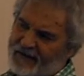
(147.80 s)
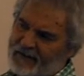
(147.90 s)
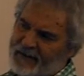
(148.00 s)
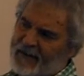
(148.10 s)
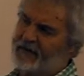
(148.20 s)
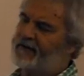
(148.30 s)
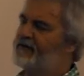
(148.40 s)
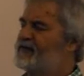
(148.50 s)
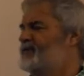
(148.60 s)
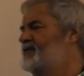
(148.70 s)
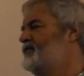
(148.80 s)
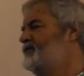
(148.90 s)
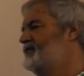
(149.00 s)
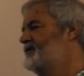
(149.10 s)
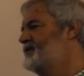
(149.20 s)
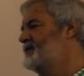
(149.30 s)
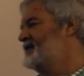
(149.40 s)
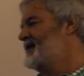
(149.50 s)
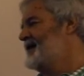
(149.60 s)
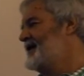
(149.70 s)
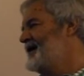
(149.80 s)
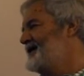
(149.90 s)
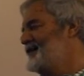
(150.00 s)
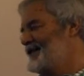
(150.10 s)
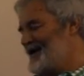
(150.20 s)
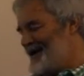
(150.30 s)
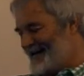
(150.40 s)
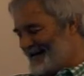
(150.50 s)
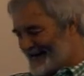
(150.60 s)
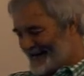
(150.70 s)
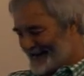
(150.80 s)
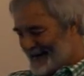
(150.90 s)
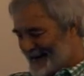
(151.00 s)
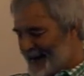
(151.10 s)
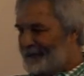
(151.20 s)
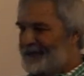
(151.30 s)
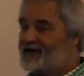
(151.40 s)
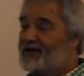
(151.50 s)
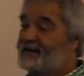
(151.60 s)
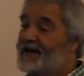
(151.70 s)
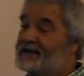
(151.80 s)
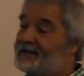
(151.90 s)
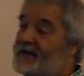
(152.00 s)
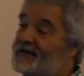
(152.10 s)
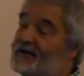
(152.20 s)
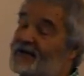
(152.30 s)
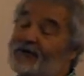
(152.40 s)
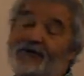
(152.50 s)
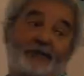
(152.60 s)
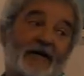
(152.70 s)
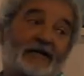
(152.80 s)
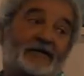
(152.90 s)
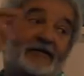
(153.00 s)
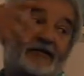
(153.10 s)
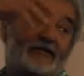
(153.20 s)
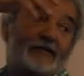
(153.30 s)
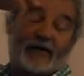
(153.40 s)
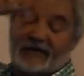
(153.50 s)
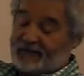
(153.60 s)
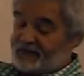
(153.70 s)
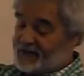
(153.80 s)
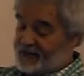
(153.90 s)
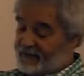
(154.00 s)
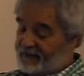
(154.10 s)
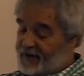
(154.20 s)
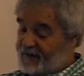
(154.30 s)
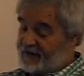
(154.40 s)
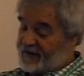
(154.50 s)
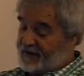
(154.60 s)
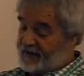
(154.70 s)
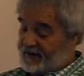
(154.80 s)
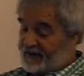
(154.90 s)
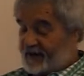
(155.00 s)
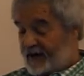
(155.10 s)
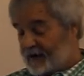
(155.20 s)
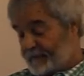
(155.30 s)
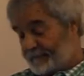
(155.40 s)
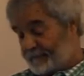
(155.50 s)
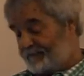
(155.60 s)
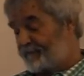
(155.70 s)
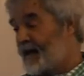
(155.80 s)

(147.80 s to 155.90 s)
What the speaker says: Getting on, she's old. But she makes pickles, and all the pickles are grown in her garden.